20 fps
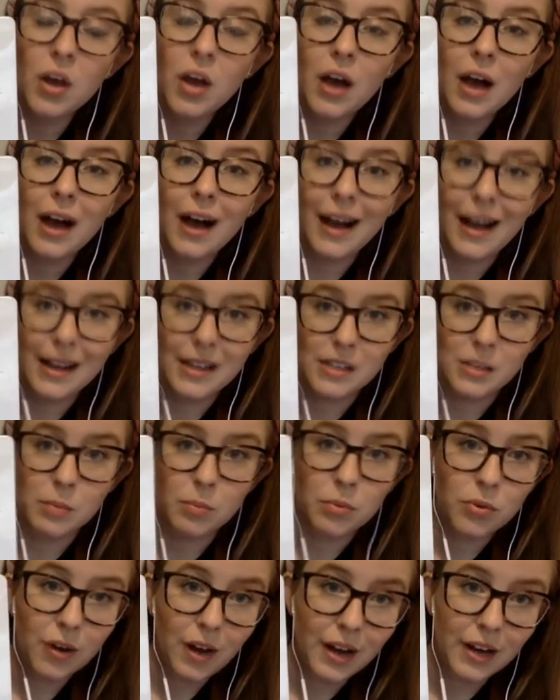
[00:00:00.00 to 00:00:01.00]
as a
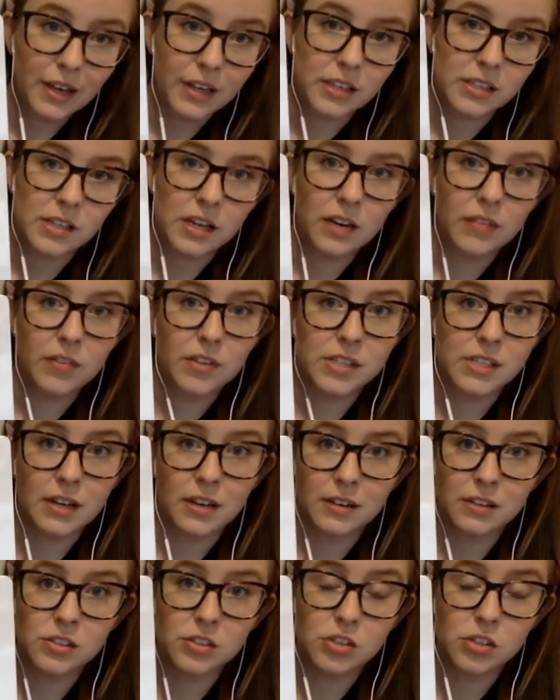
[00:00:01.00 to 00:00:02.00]
product of this
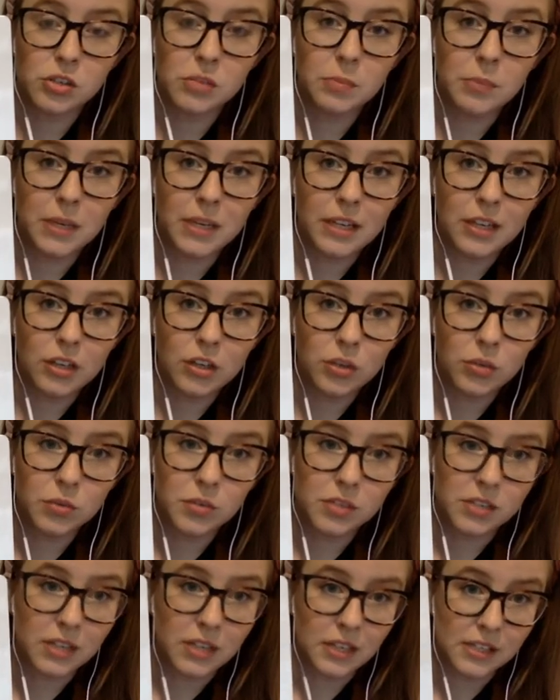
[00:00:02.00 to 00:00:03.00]
oxygen being
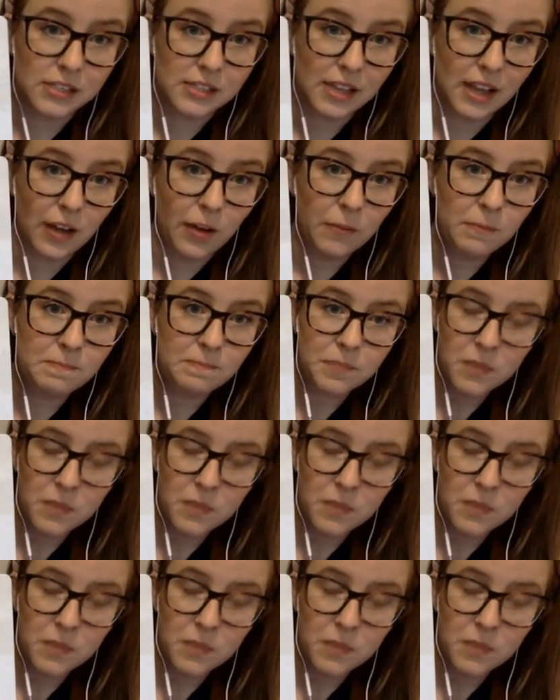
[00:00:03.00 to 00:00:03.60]
used in a cell.